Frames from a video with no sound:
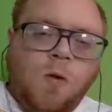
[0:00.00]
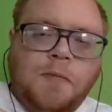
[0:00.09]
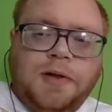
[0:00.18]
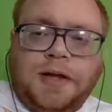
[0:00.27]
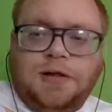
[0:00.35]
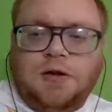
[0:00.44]

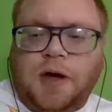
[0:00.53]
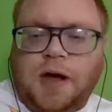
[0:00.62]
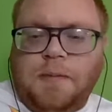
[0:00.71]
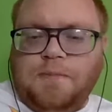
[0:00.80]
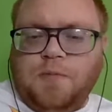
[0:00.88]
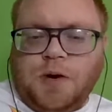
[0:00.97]
But that's
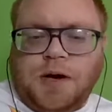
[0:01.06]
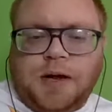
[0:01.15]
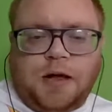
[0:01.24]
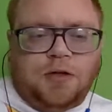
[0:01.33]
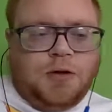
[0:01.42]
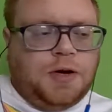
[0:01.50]
okay. We're going to
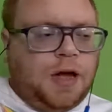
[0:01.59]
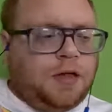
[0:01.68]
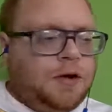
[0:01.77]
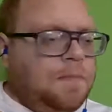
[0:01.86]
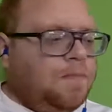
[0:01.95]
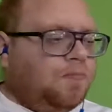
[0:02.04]
get through it together.